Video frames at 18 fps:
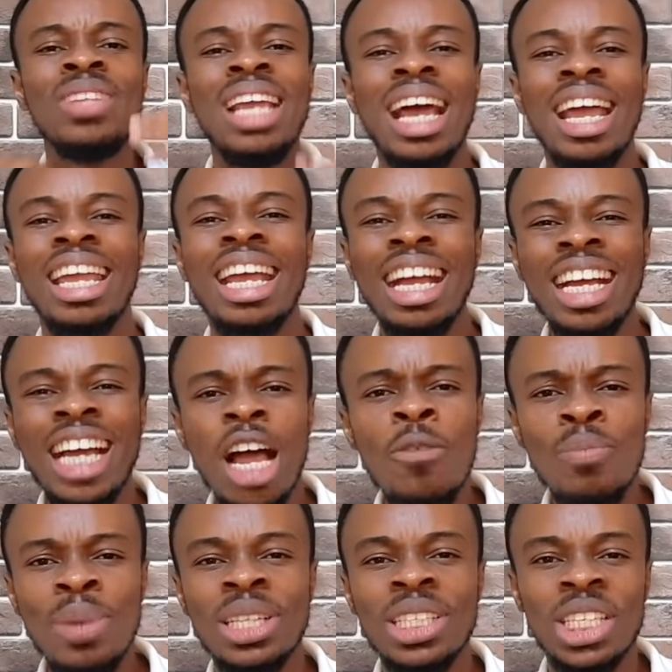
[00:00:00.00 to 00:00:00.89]
And the
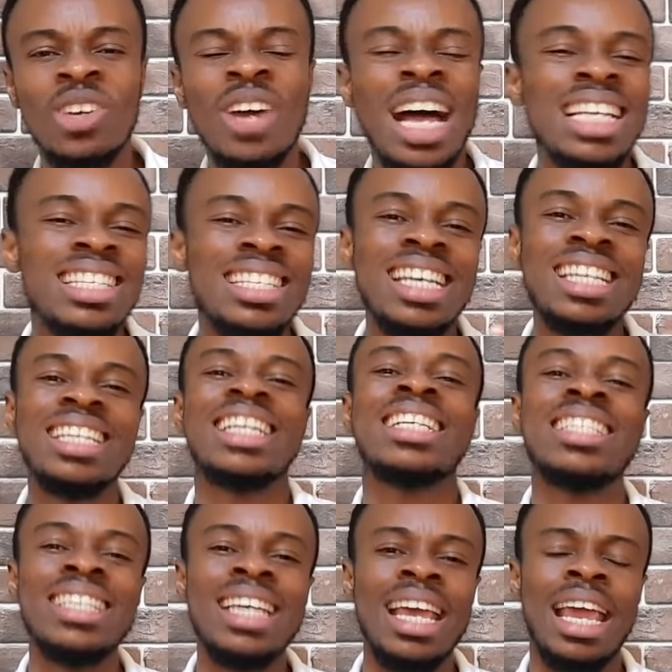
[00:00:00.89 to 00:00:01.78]
government, you know, as I said,
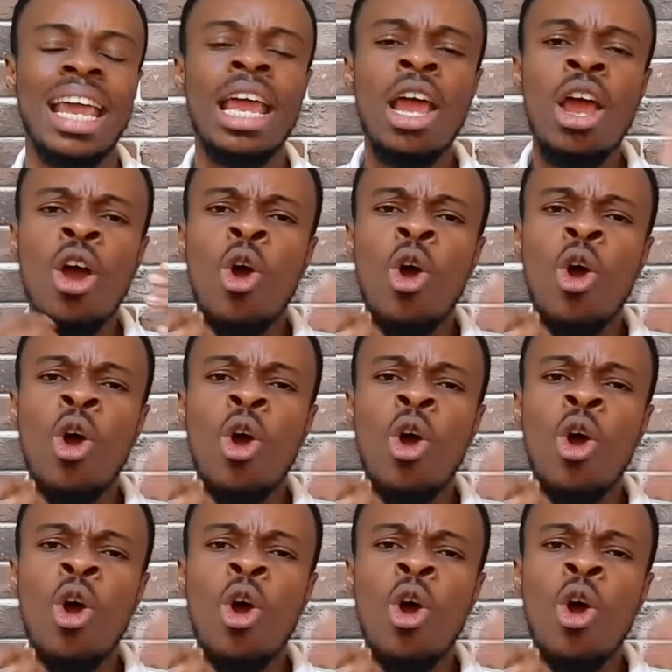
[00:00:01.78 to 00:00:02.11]
yes, sir,